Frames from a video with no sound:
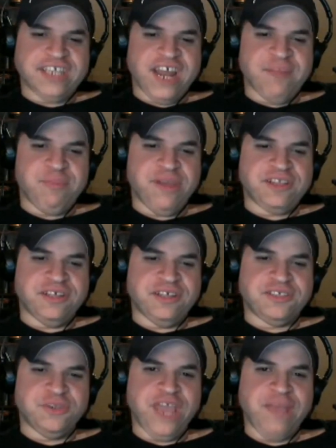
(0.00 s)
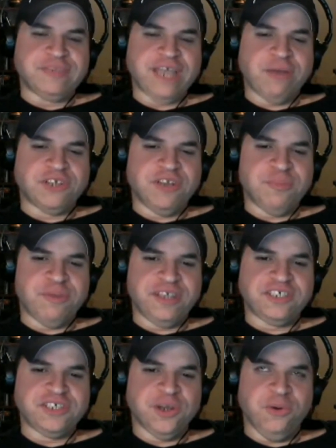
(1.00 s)
kind of picked the two games I was gonna pick,
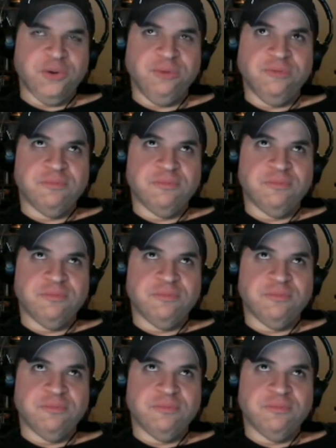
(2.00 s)
so.